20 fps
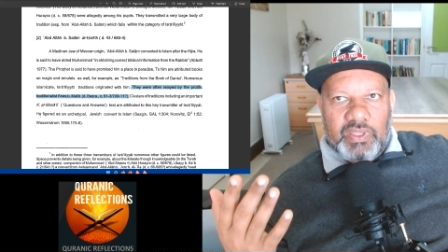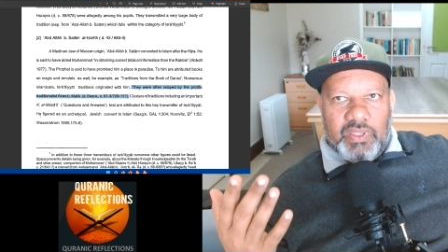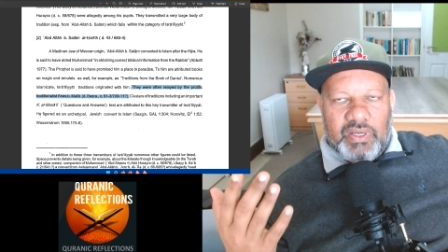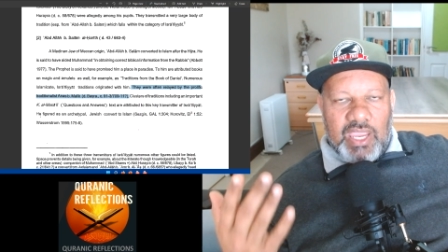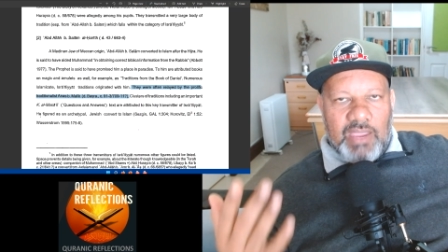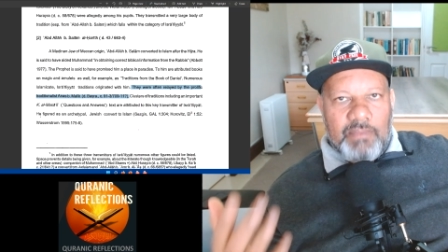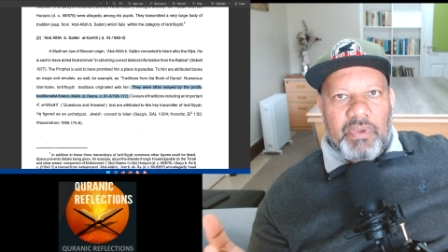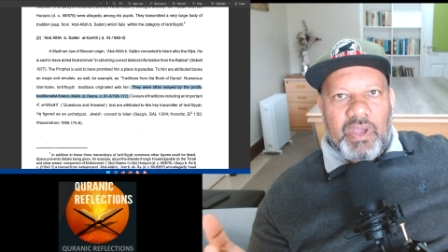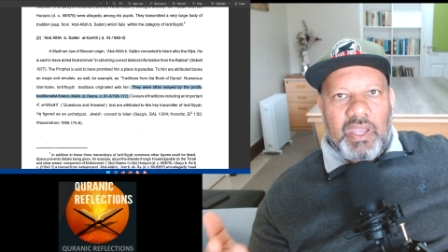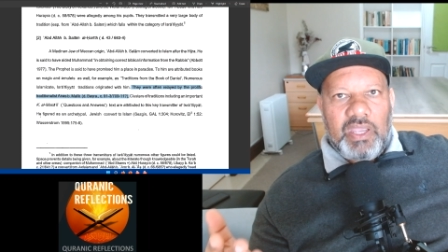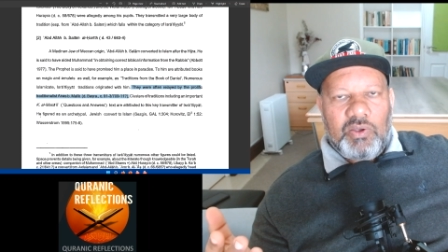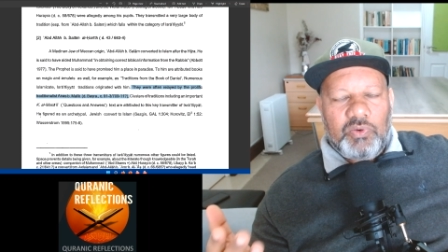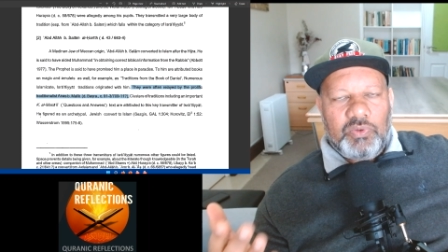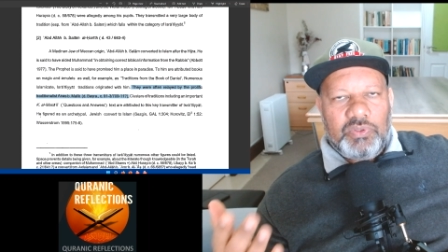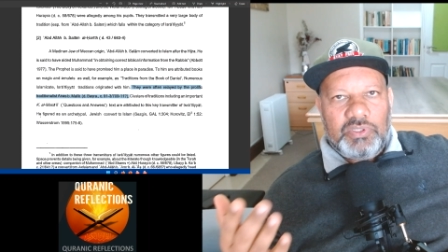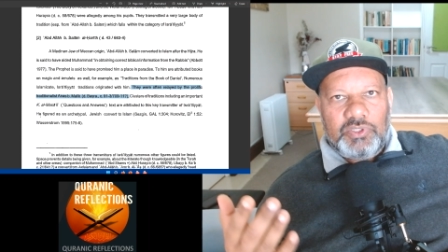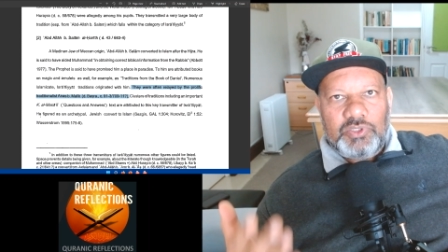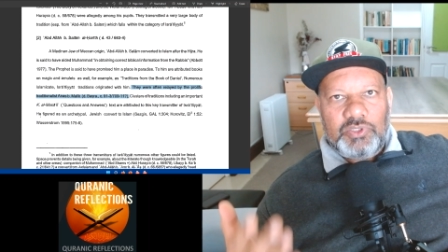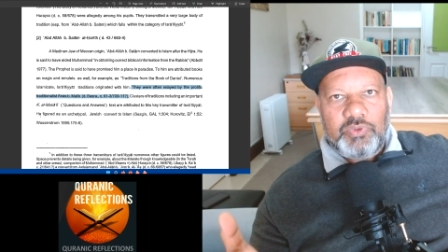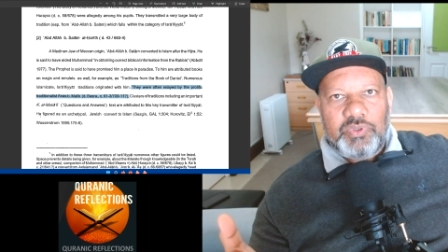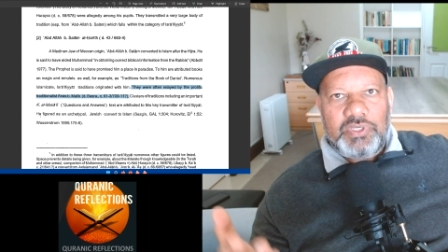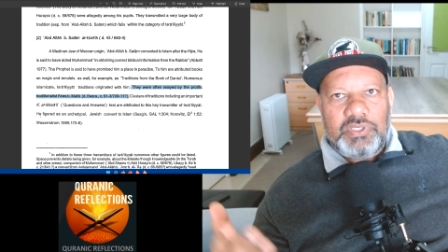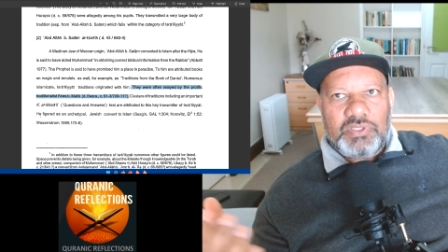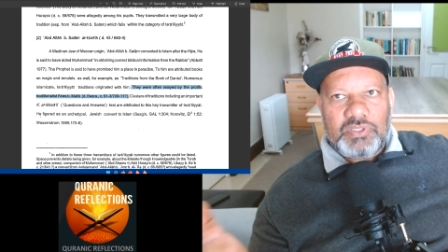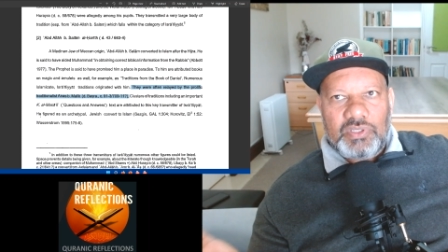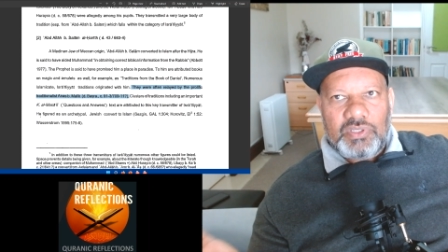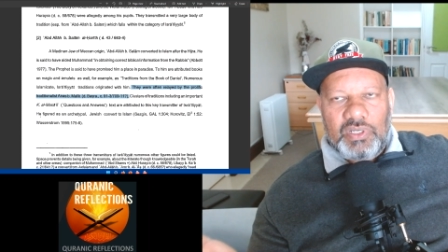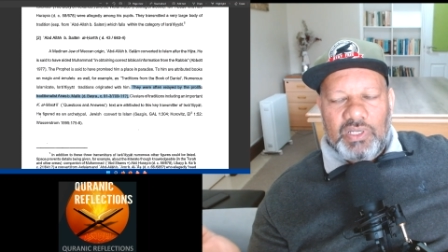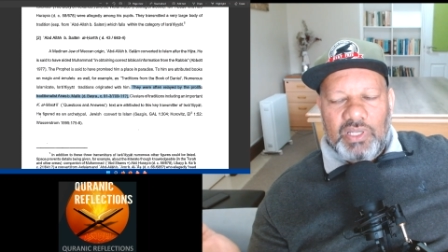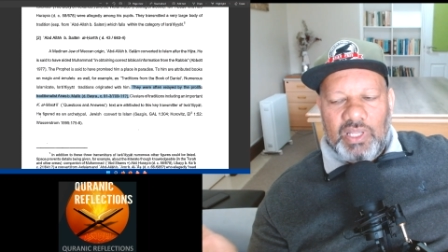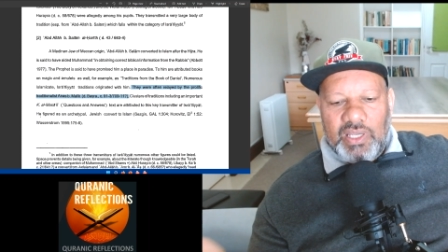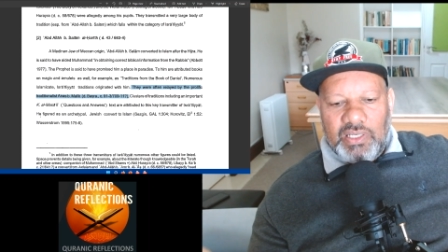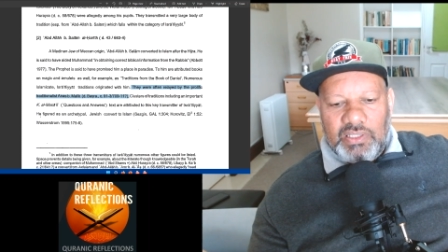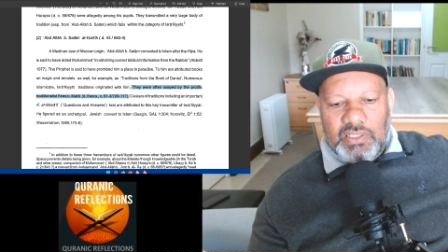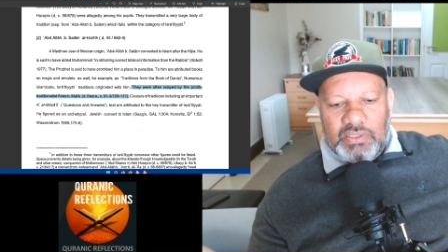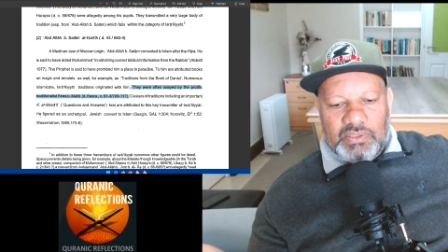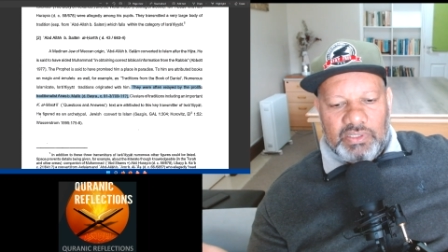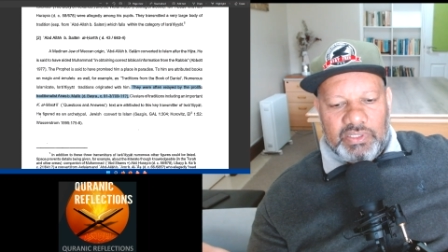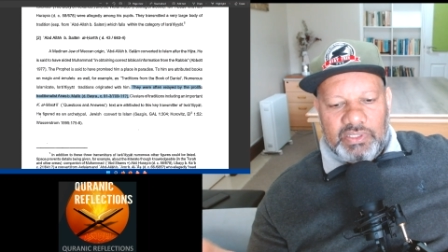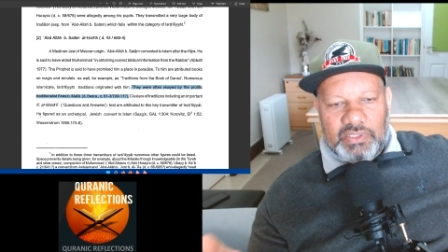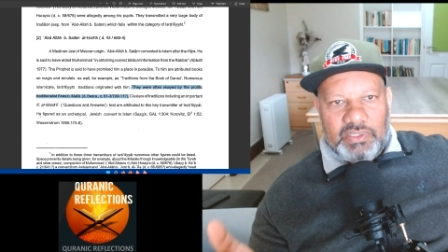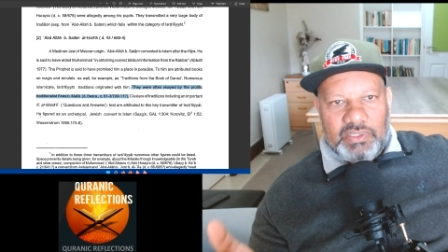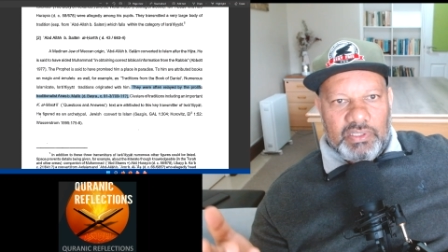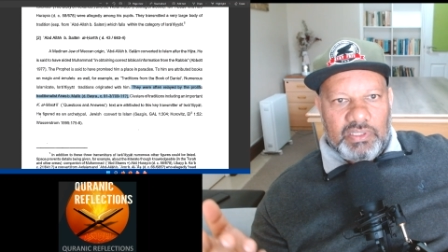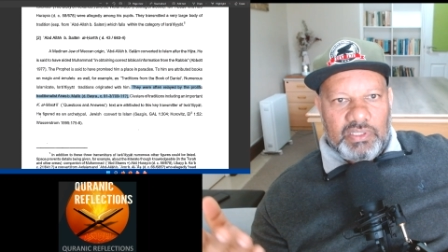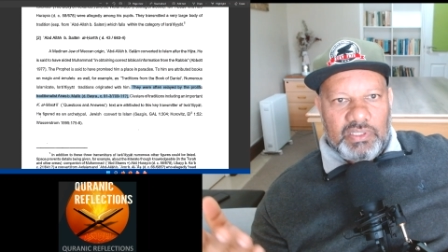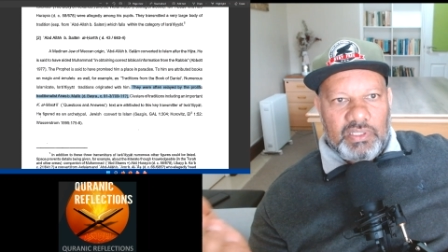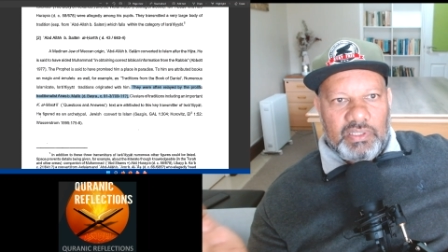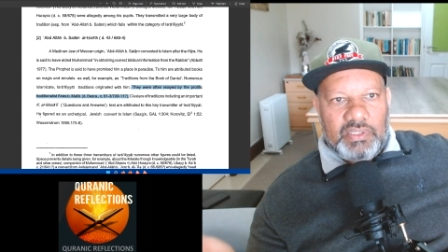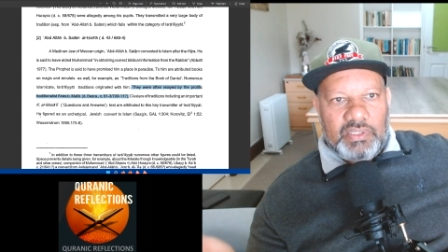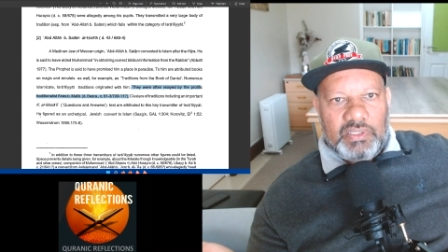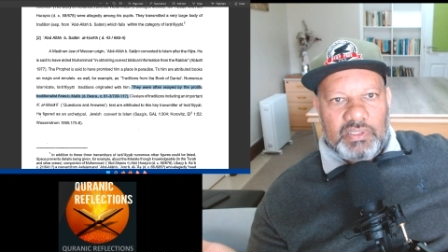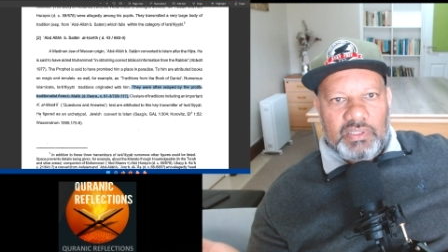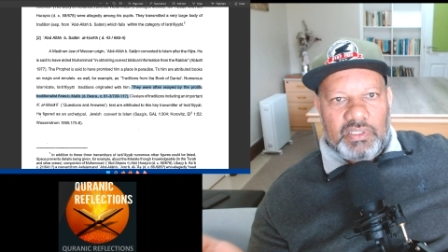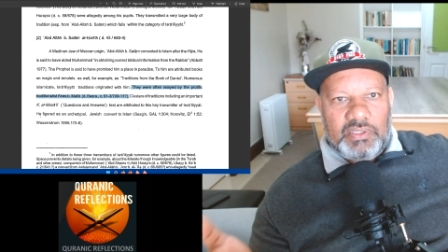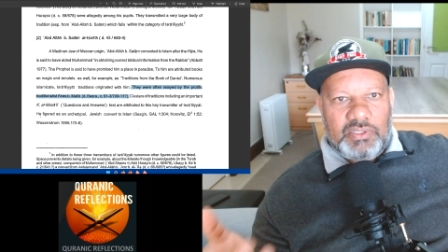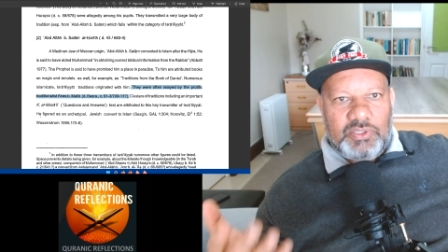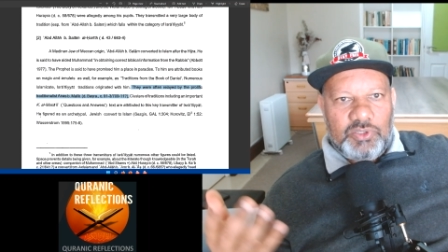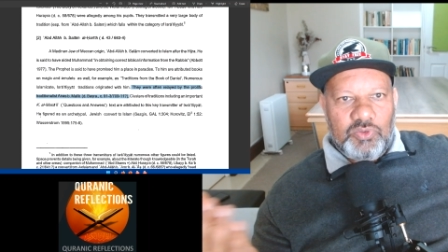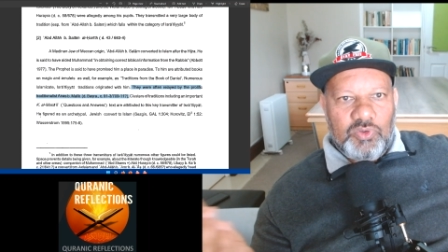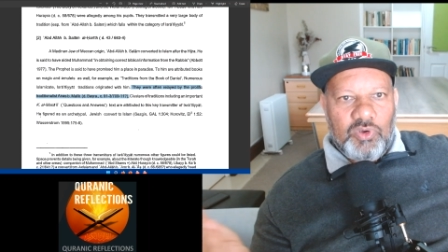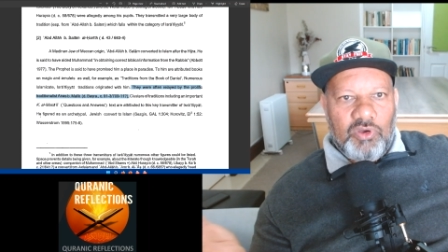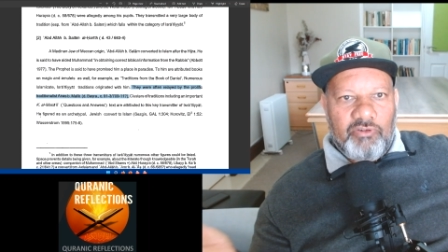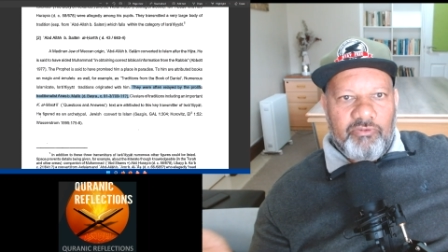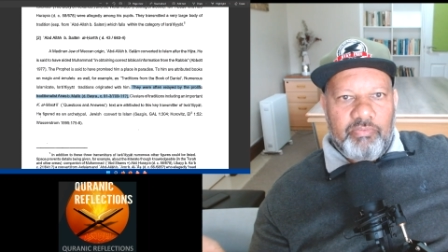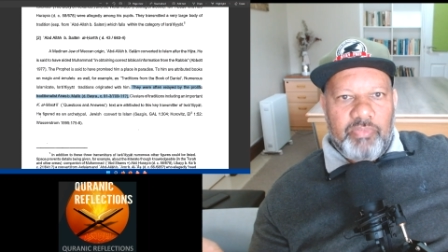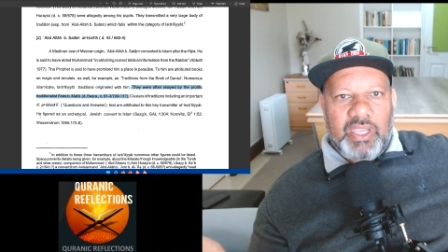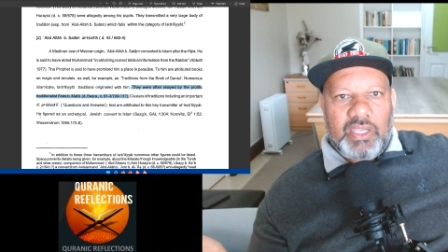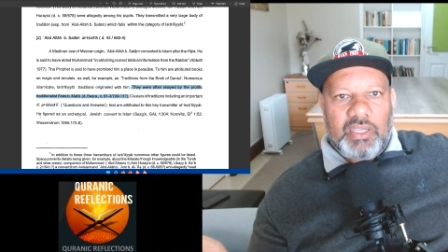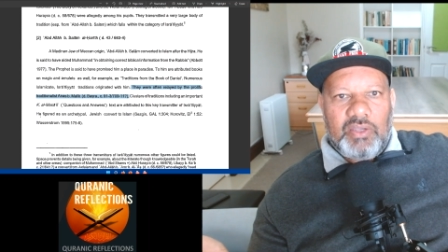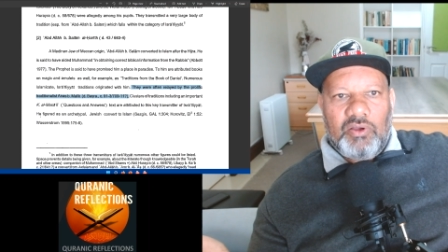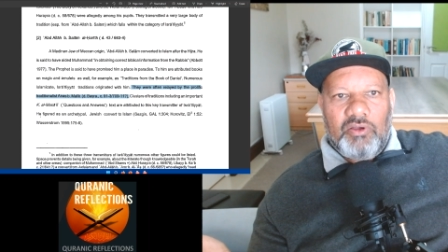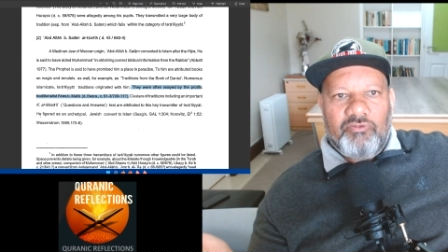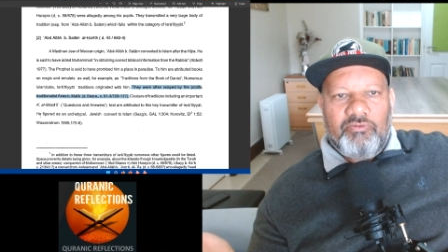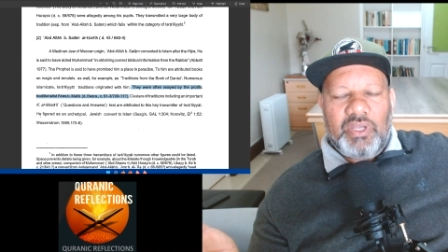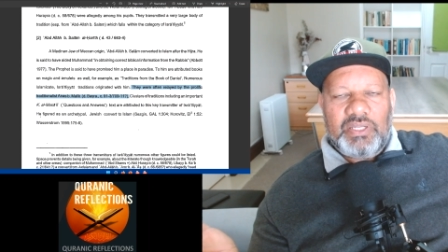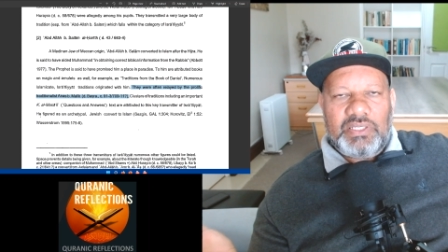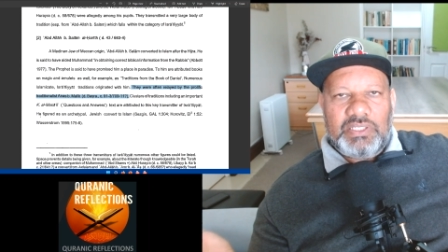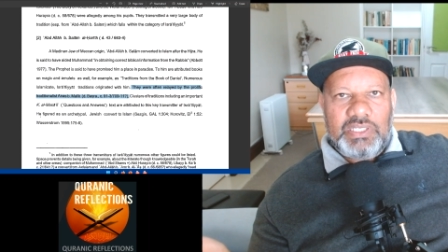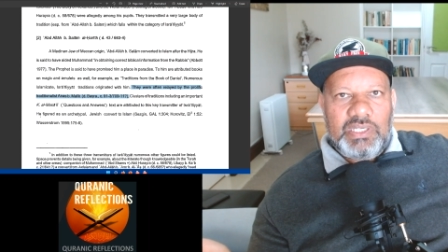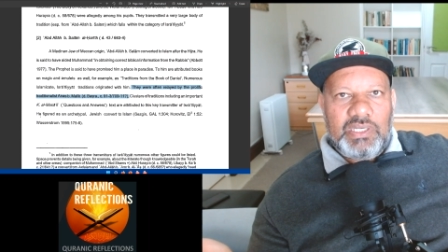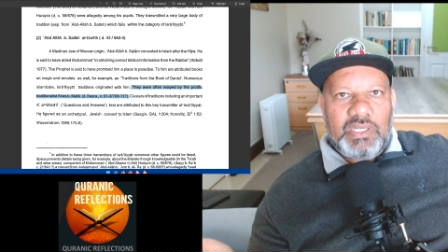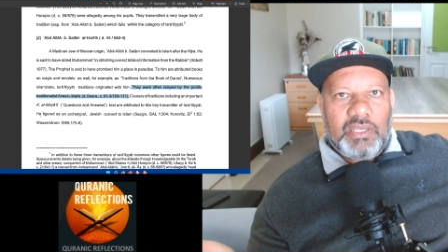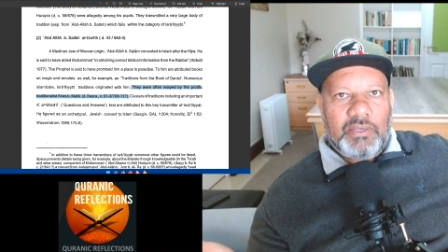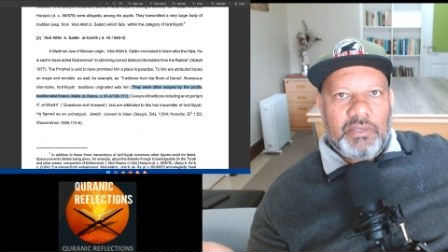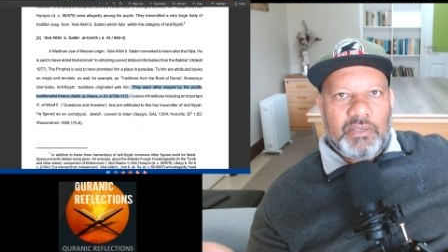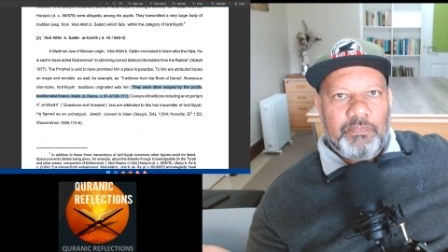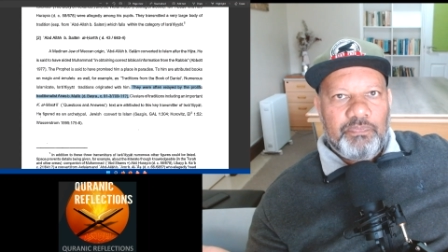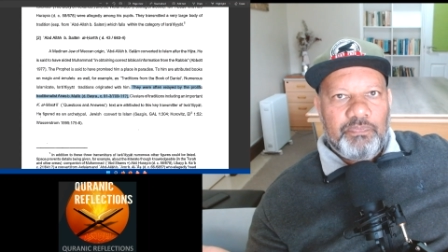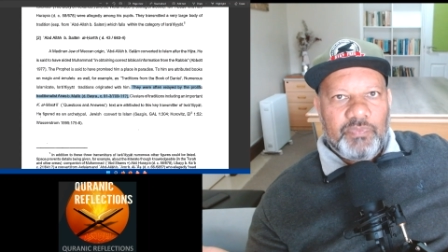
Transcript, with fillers: rabbi or the Jewish learn the, the, the, the Jew of Mecca of Medina